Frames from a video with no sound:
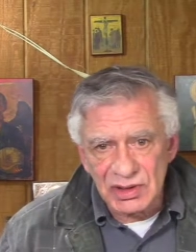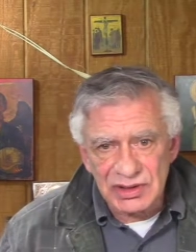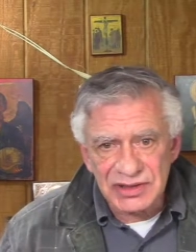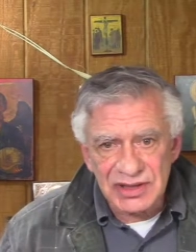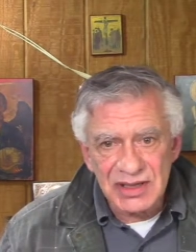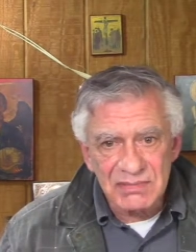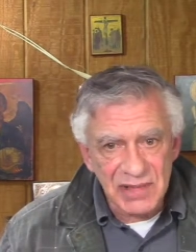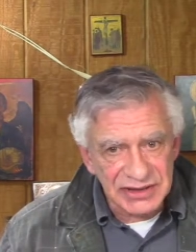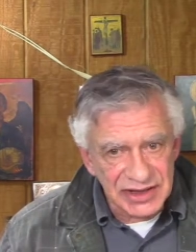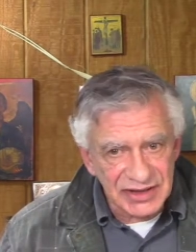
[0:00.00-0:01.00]
rules
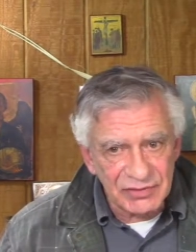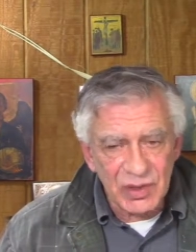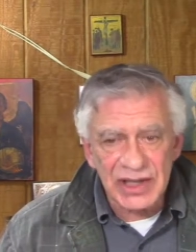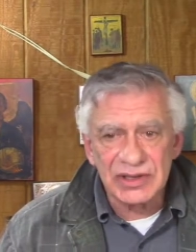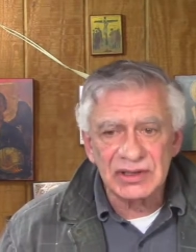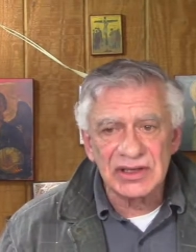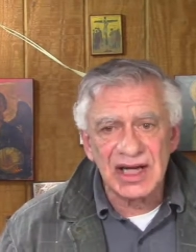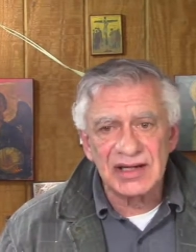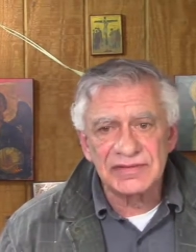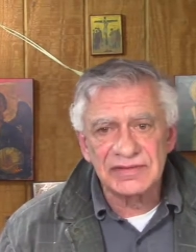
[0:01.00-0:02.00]
must give way to
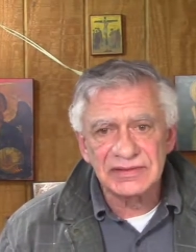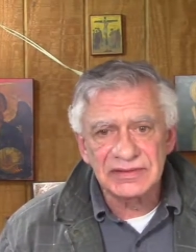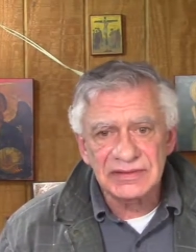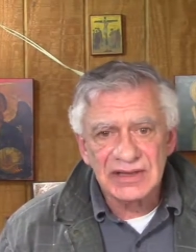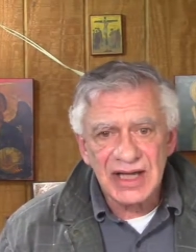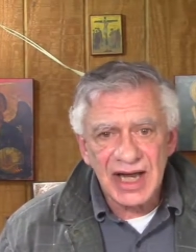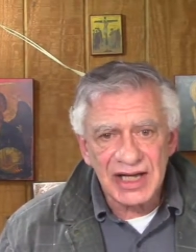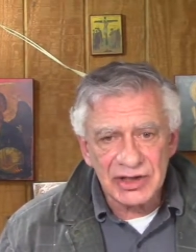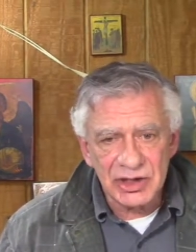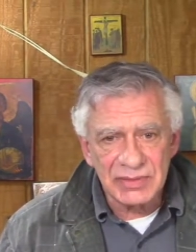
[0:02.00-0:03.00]
love
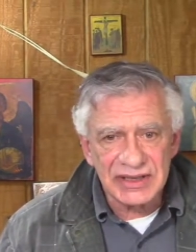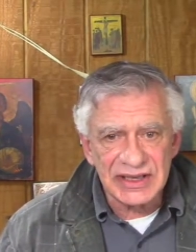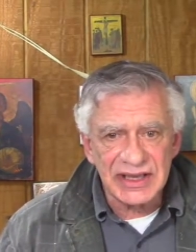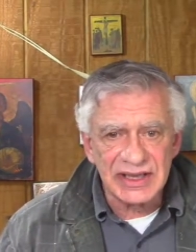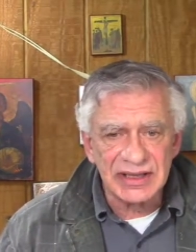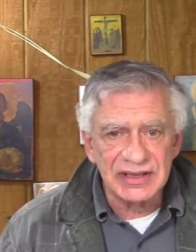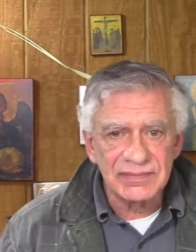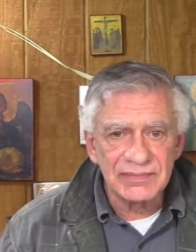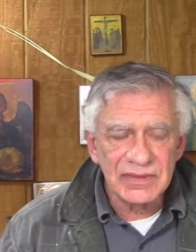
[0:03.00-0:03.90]
and human need.